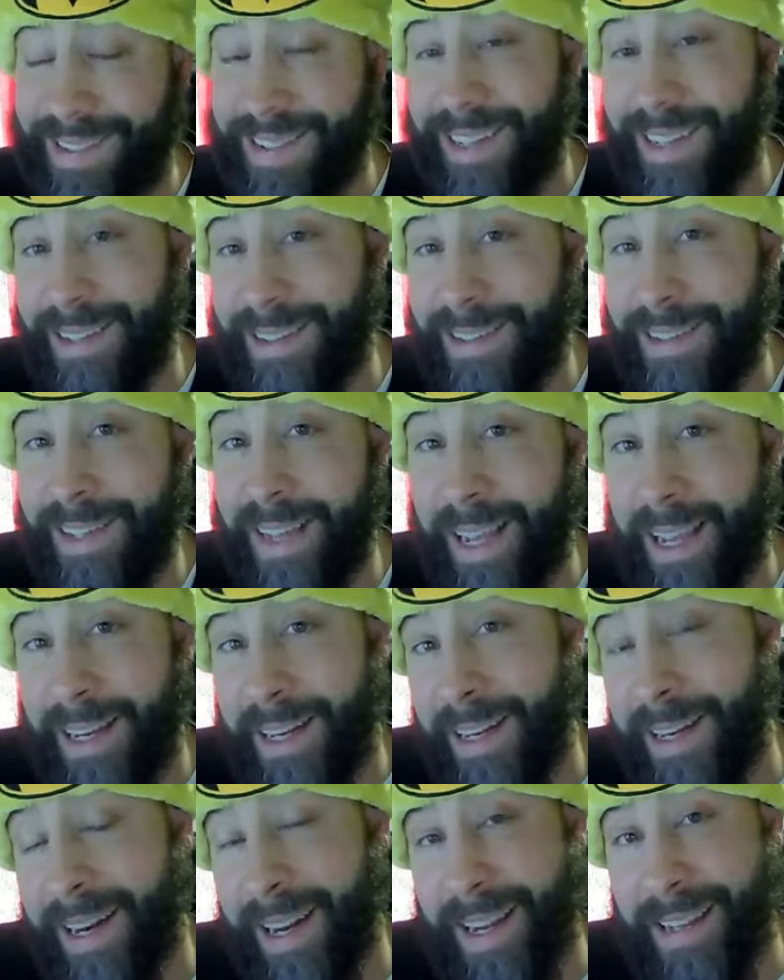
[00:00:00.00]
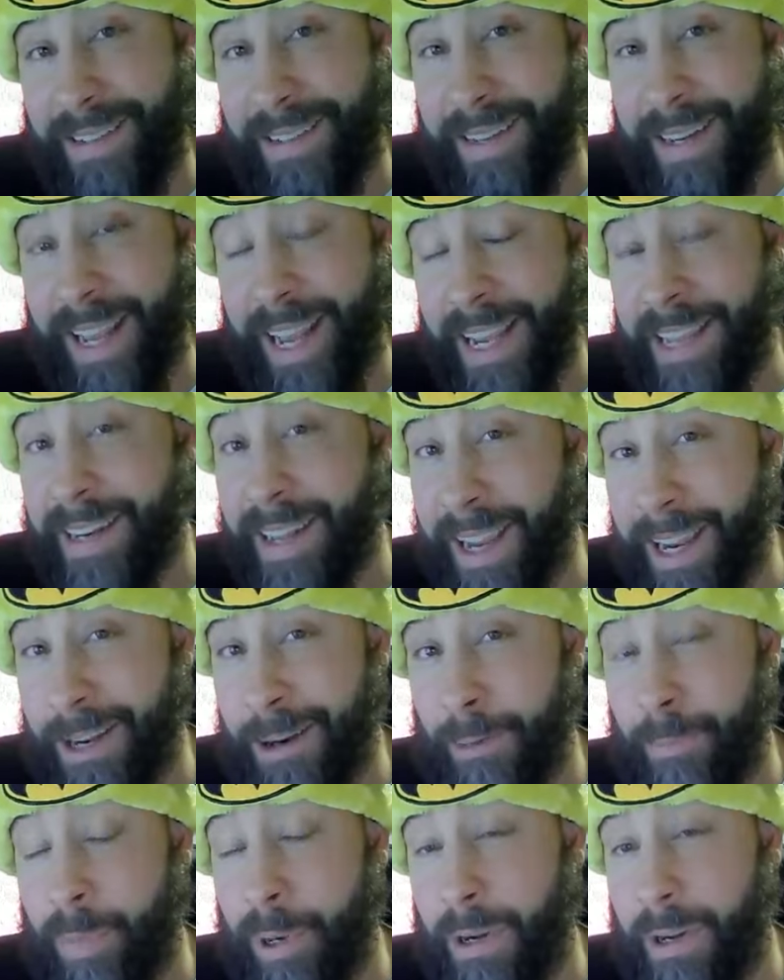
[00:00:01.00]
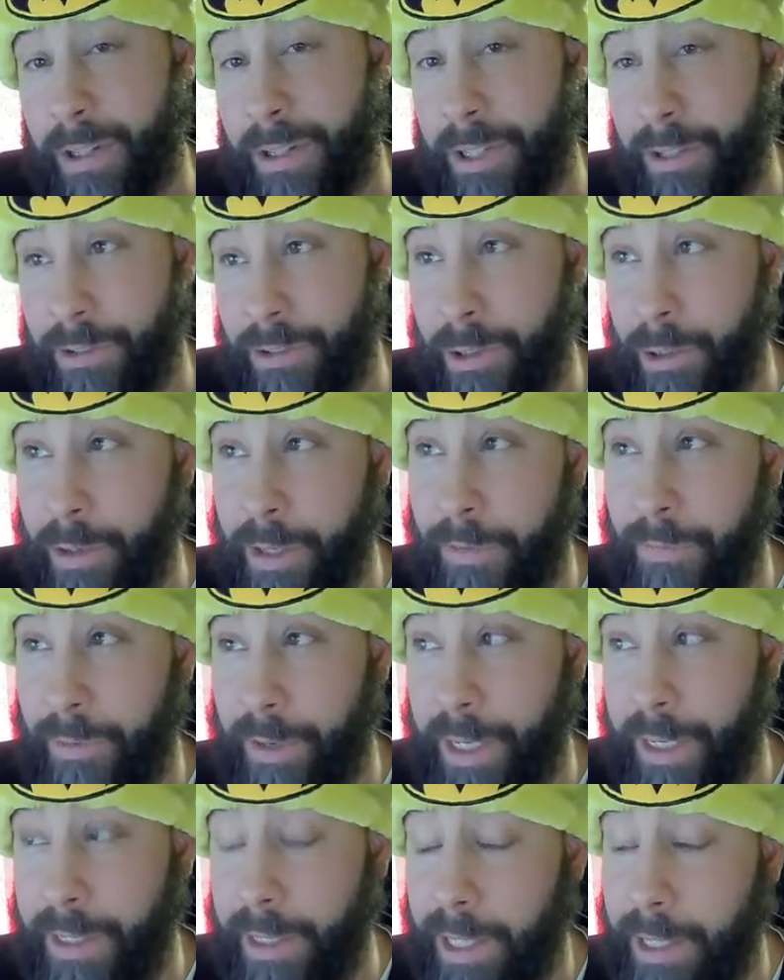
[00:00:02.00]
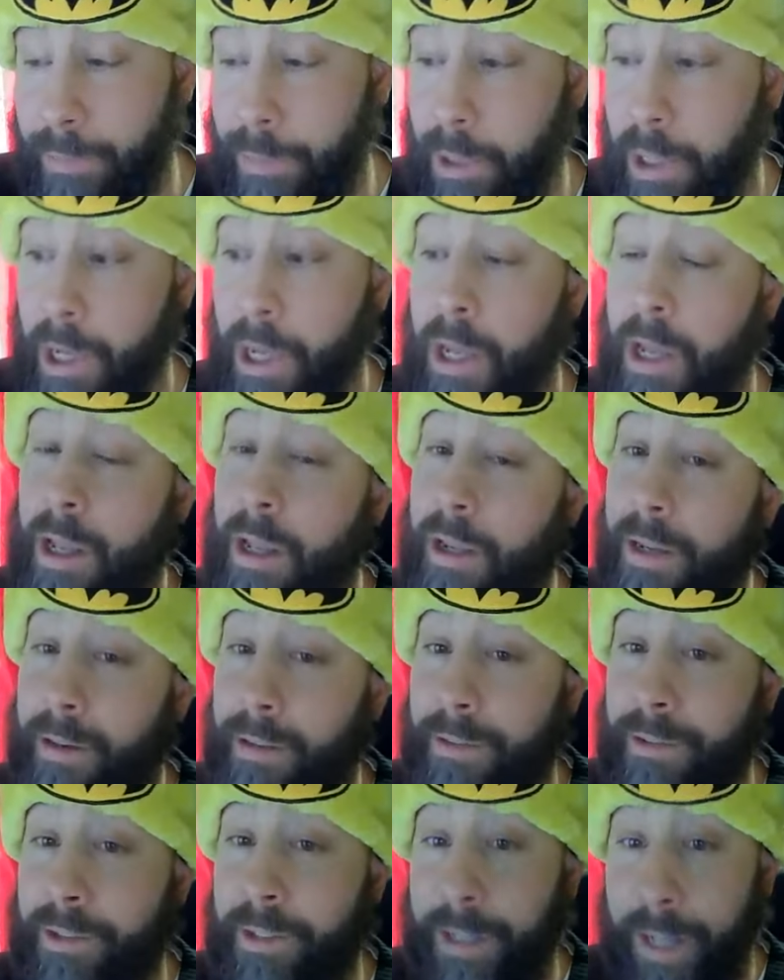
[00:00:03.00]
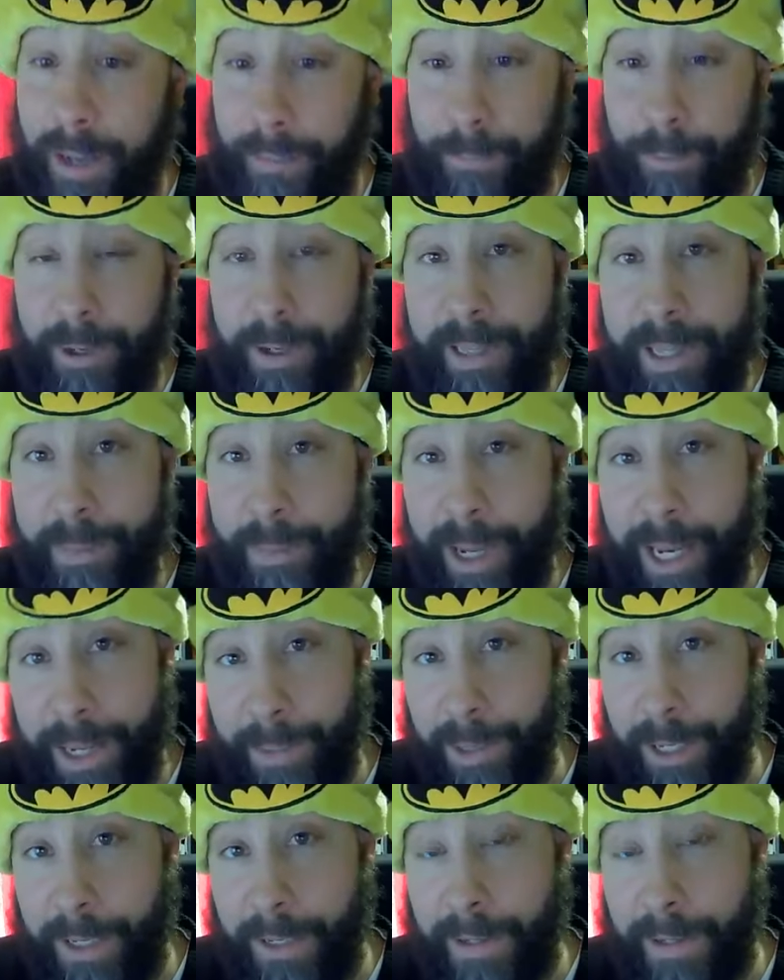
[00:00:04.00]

it that it has an eight acre pond that's 30 feet deep? Definitely, maybe.